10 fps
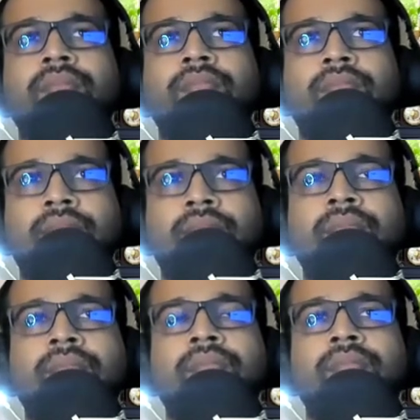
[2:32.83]

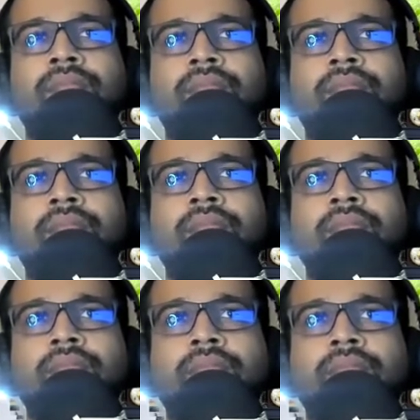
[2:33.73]

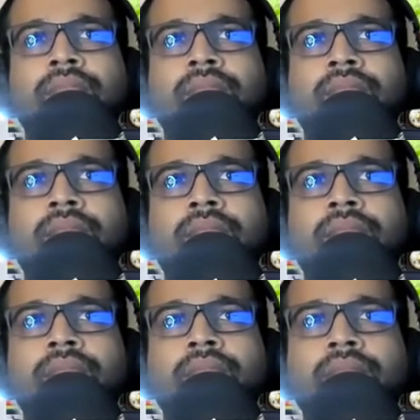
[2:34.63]

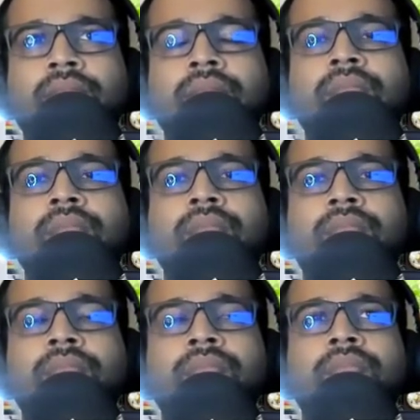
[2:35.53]

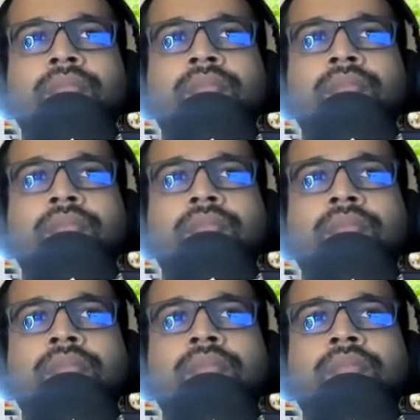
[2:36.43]

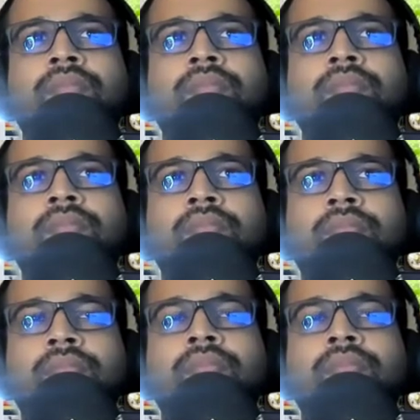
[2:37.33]
(silent)